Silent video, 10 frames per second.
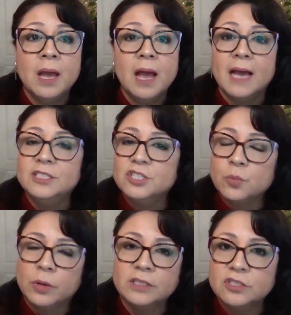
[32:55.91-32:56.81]
I just
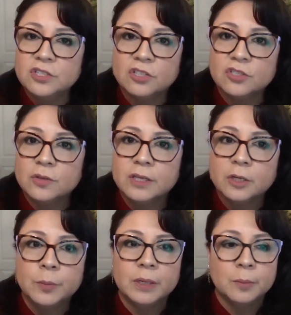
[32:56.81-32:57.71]
wanted to talk to you a little
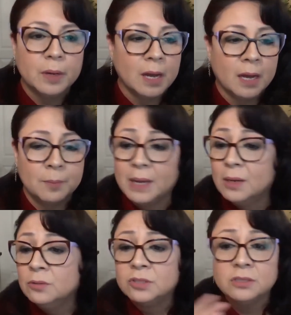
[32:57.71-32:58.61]
bit
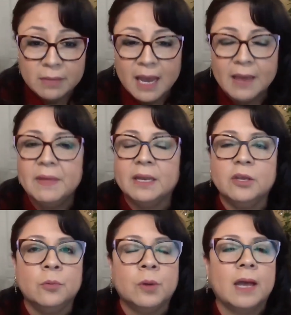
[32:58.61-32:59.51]
about, and then
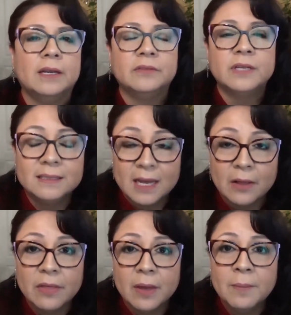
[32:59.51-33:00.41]
you kind of tell
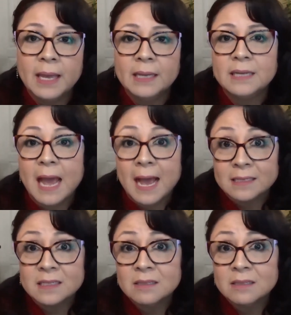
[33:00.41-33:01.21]
them and ask.